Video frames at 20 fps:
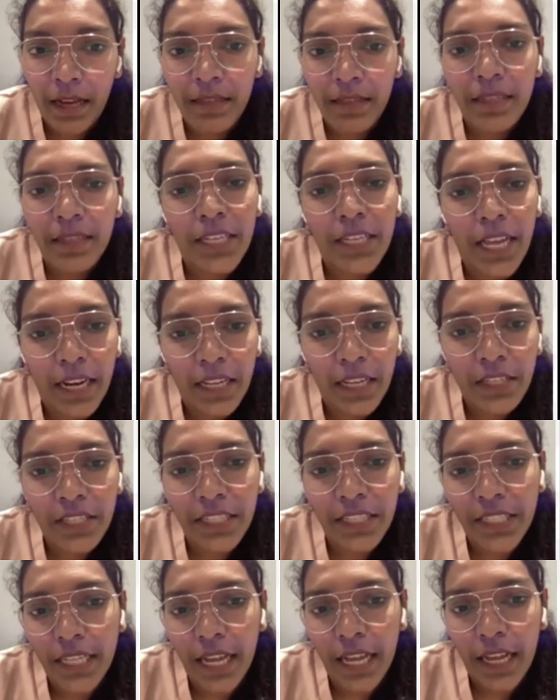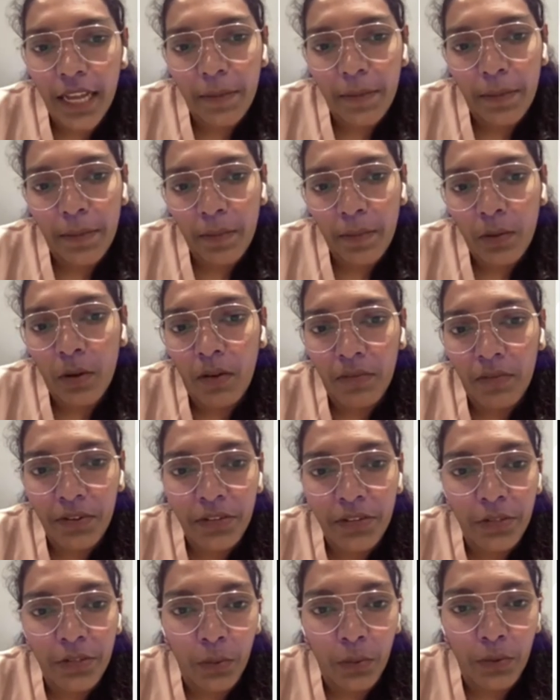Another challenge is that people
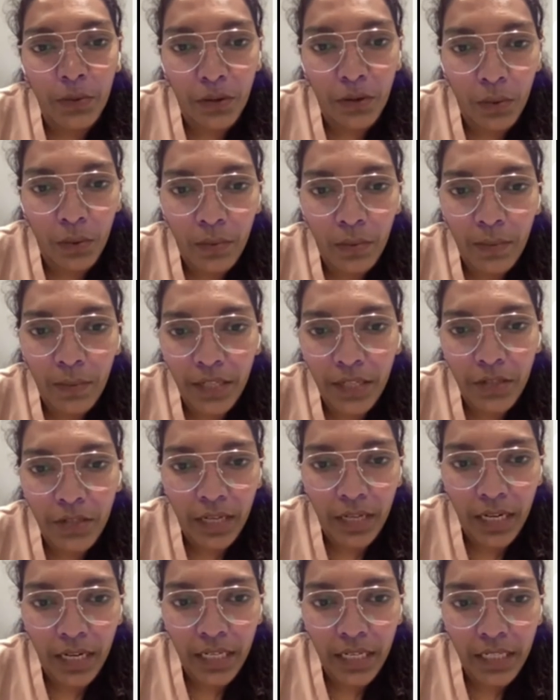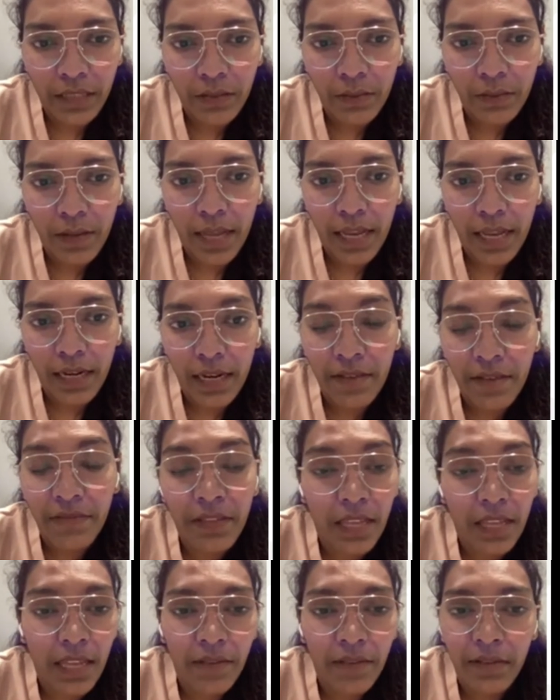often don't know where to turn to, and
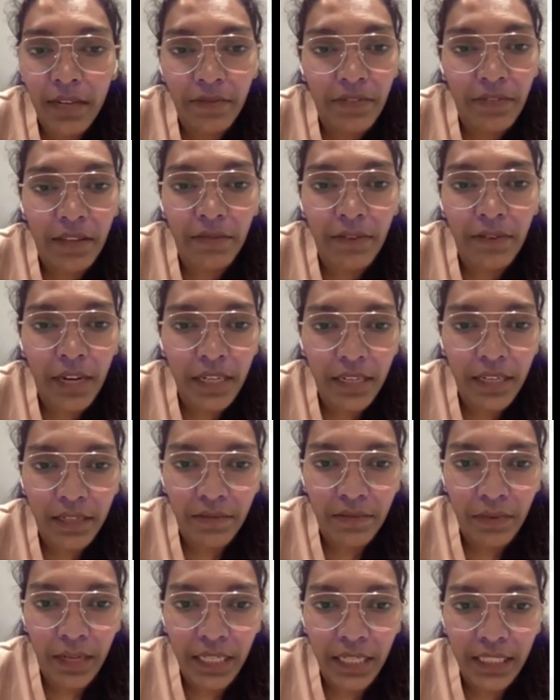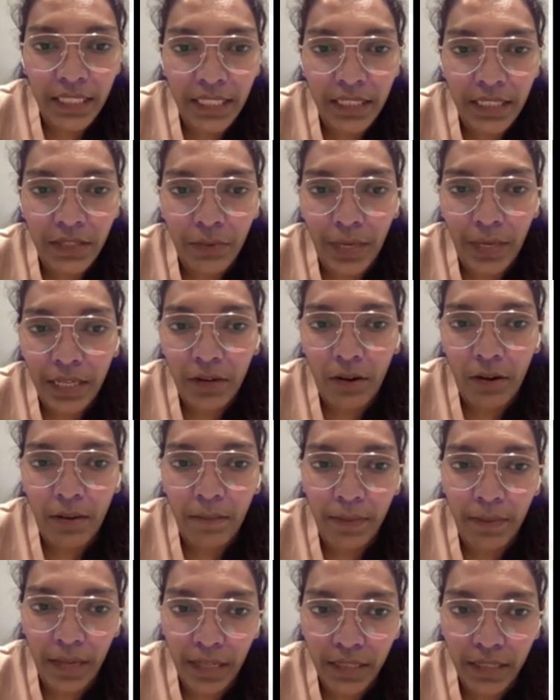even if they find advice, it's quite
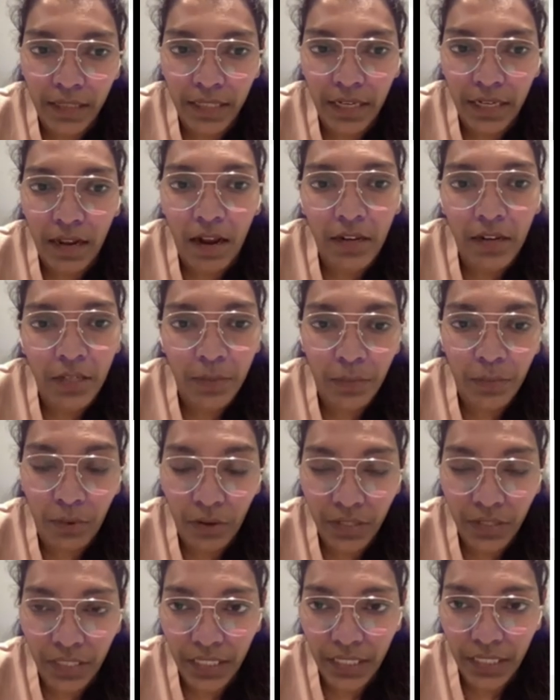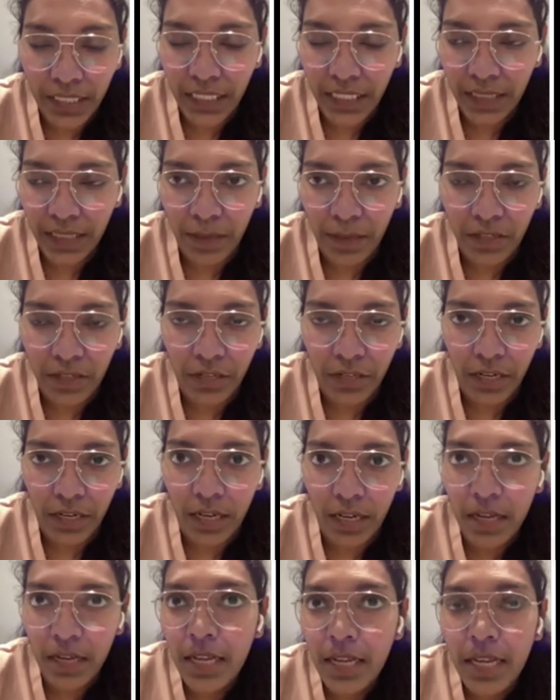complex and hard to process,
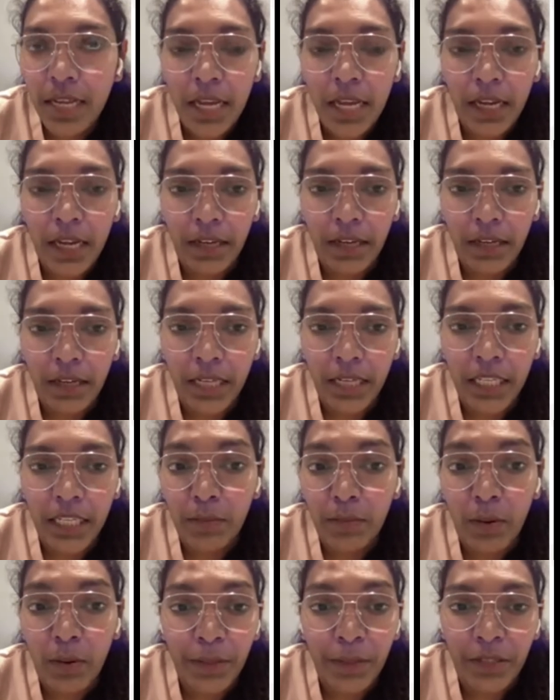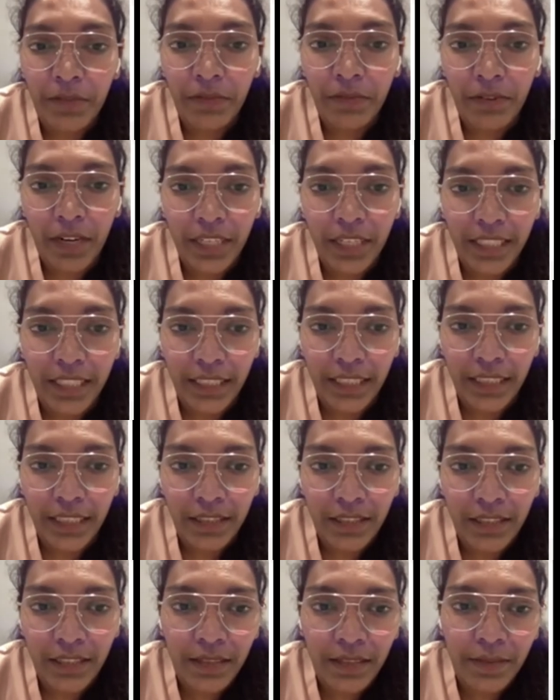especially in the moment of
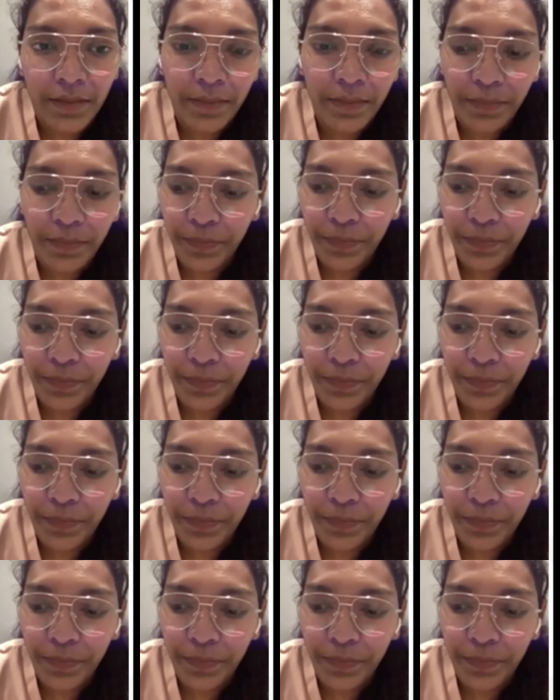crisis.